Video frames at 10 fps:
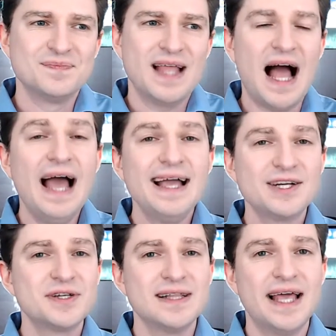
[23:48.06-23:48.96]
I
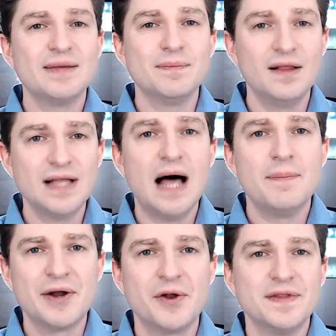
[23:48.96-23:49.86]
actually like it a lot
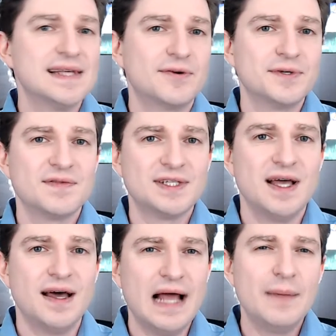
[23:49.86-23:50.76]
better than Settlers of
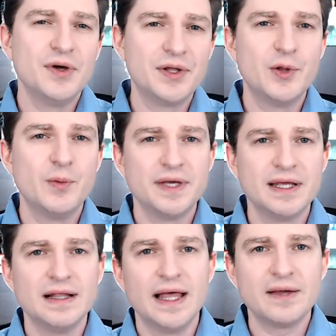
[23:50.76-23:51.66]
Catan. I'm a little
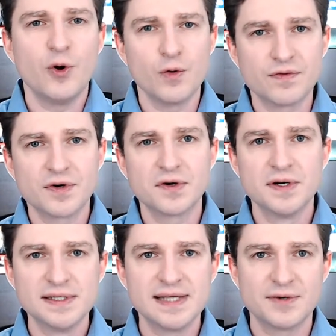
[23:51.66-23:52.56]
bit like over
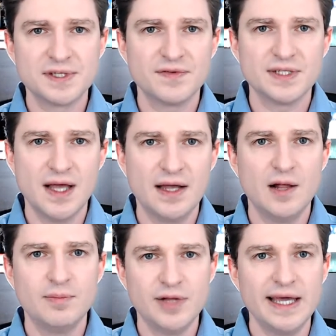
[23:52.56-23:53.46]
Settlers of Catan.
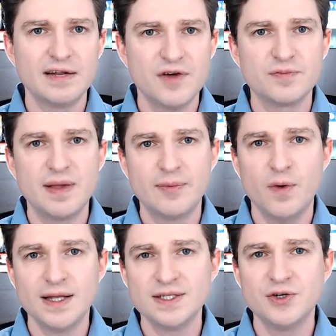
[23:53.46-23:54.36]
I'll play it if other people
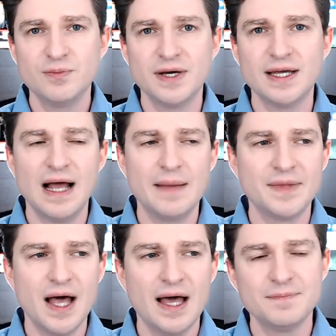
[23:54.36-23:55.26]
want to, but I'm
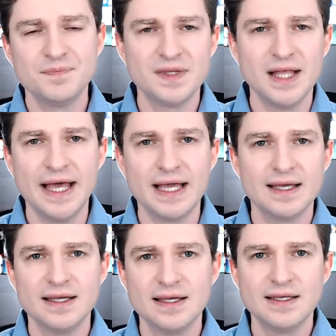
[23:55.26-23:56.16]
not like,
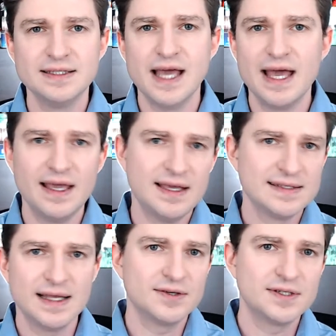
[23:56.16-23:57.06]
yay,
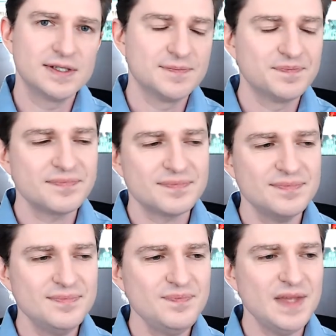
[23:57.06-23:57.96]
Settlers.
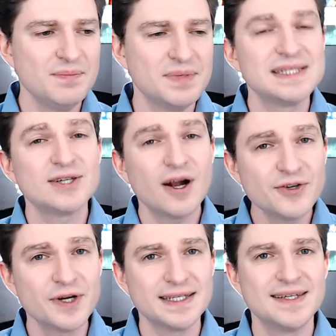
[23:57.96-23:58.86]
But Settlers of
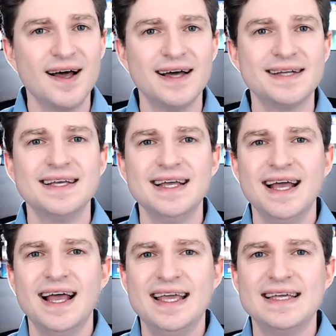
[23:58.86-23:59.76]
Catan
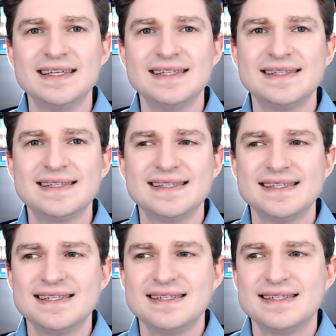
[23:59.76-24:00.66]
is
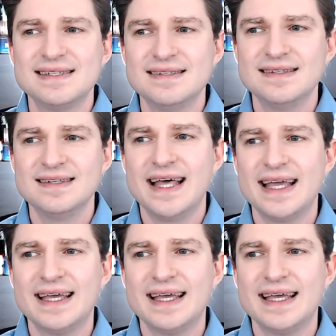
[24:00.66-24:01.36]
like,